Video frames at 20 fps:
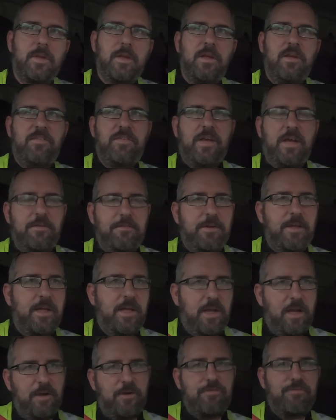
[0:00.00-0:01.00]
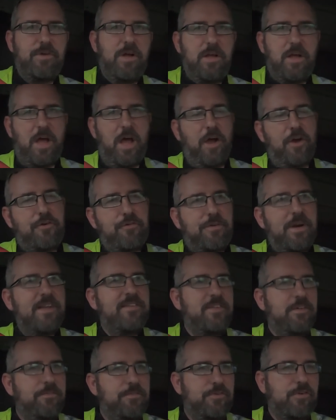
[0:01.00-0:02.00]
it's had
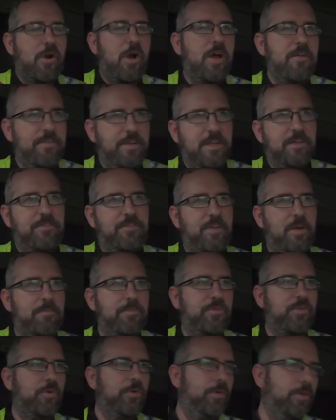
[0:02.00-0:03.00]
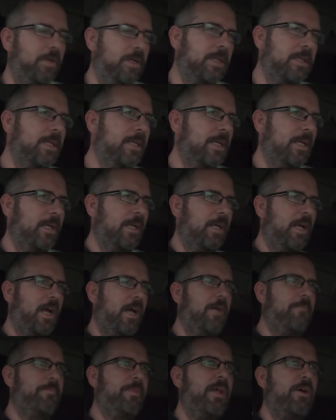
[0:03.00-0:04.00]
aggressive driving of some sort.
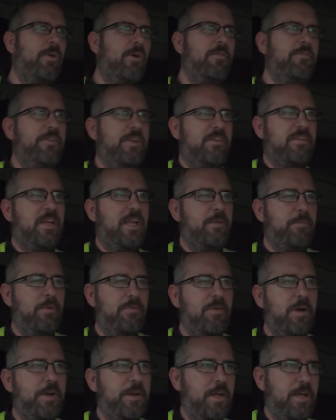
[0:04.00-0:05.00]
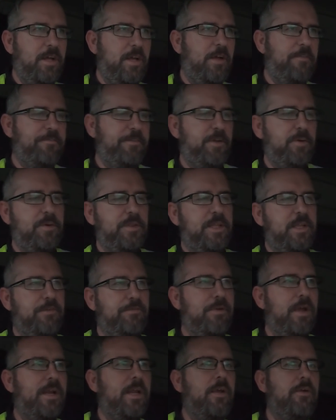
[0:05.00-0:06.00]
Now obviously we run a few of these
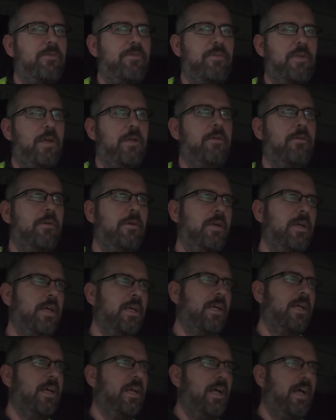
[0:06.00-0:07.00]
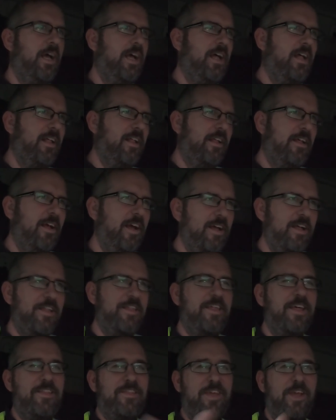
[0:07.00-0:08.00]
Renaults, so
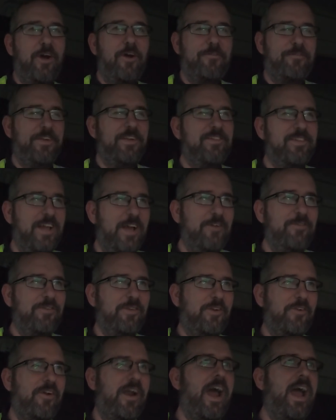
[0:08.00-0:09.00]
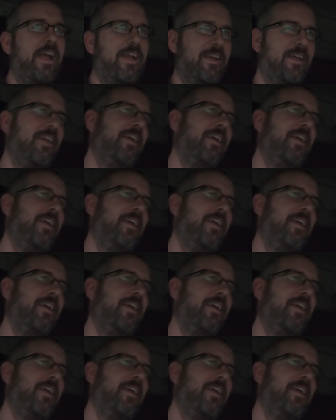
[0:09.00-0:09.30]
the office knows the crack.